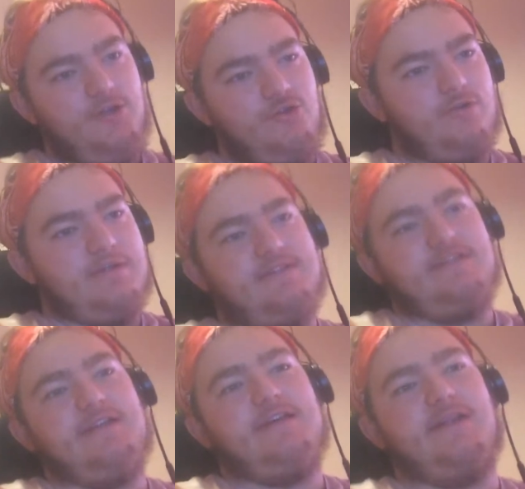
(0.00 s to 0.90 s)

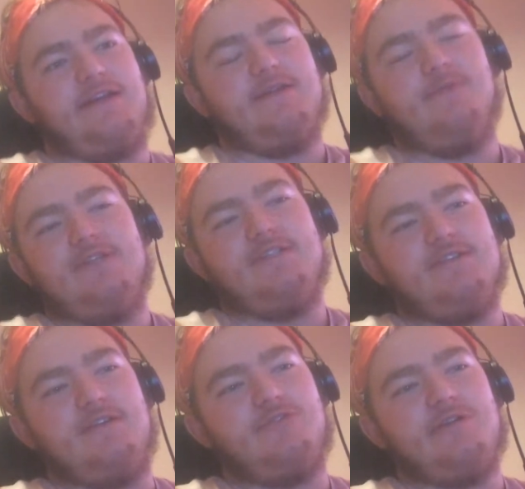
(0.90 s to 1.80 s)
crazy and I can't wait
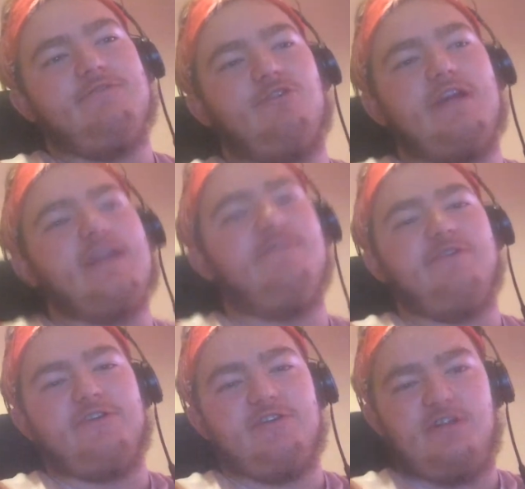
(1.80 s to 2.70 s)
to travel again
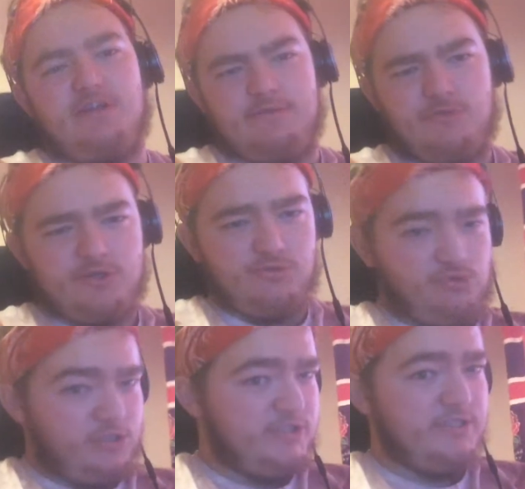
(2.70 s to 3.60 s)
eventually. I'm not gonna
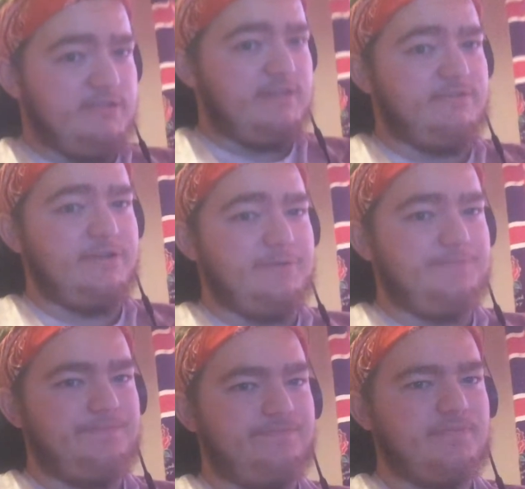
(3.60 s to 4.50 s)
rush into anything.
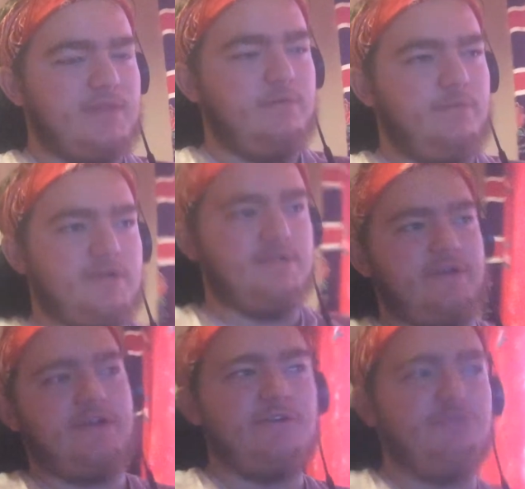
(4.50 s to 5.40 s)
Because
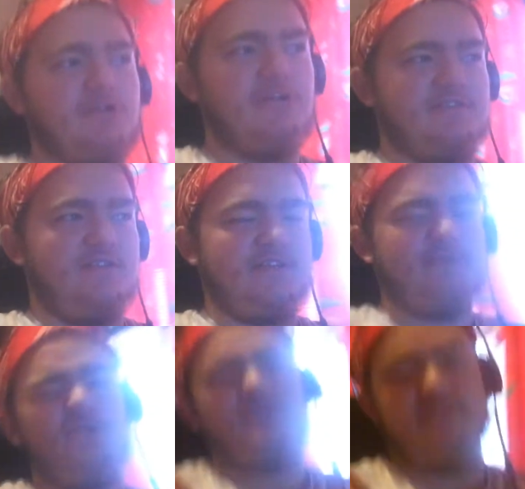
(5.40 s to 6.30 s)
I kind of realized, like,
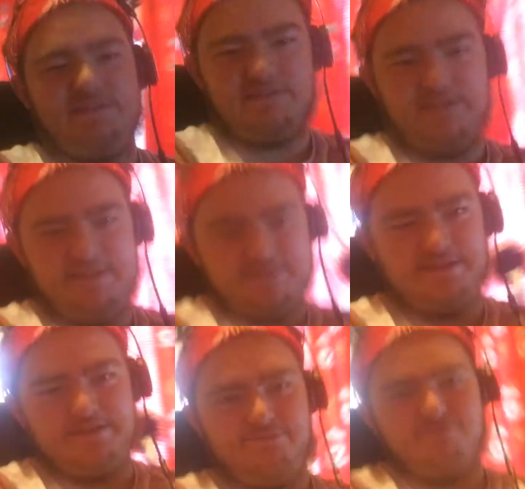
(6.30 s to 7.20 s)
I'm only
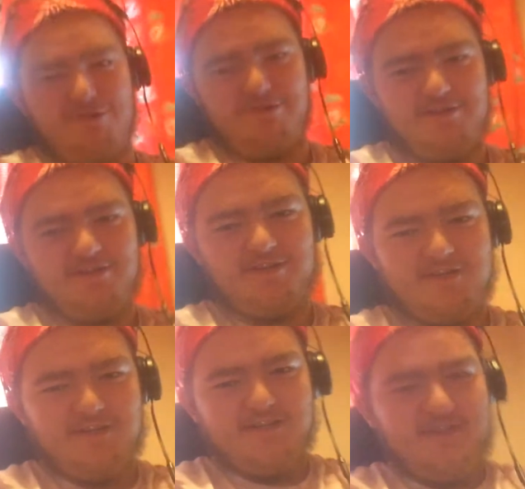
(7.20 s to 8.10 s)
18. Like,
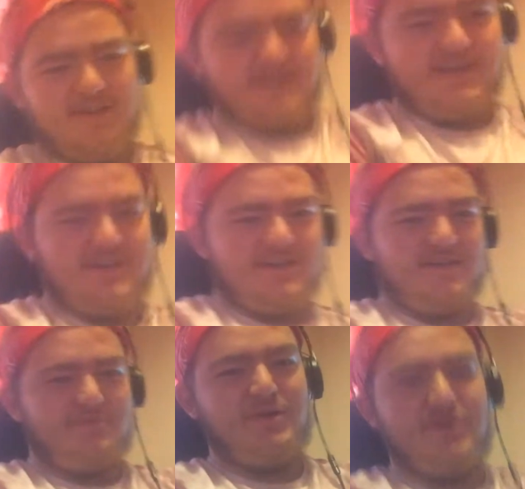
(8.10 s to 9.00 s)

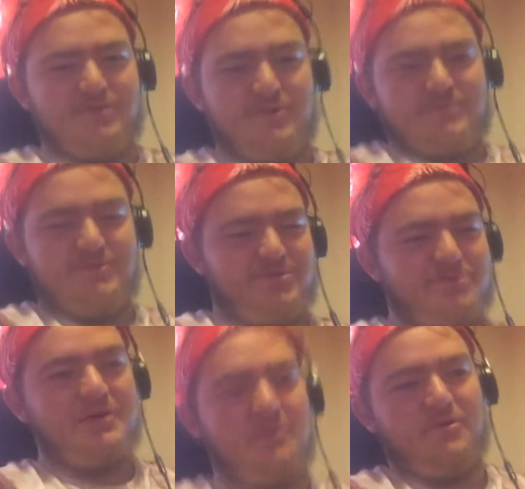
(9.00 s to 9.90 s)
Emil was
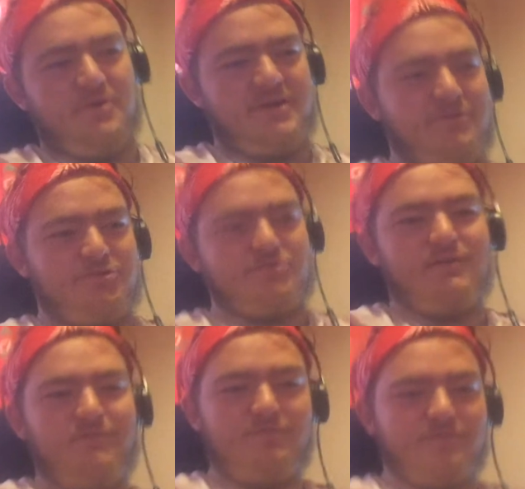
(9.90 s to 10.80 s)
21 and he was
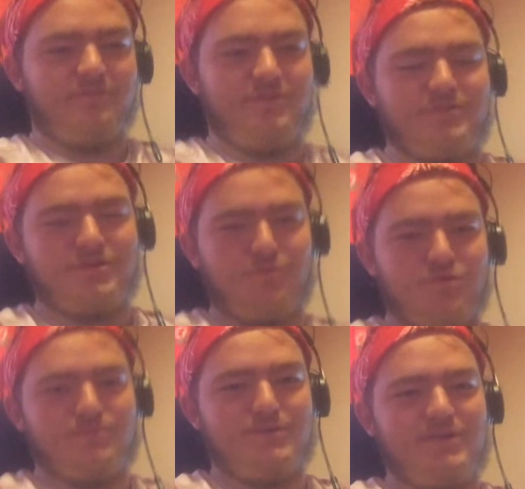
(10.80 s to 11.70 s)
traveling for the first time,
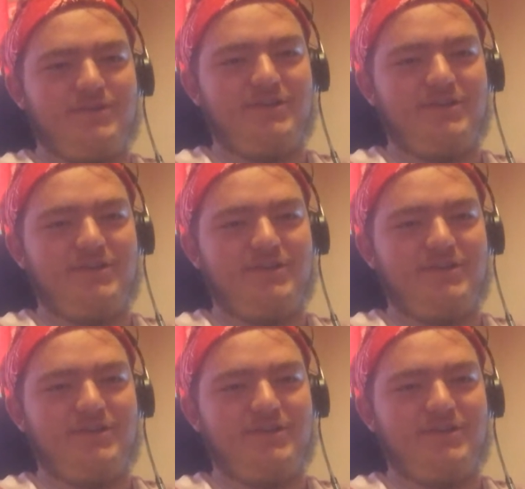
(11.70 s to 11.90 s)
probably.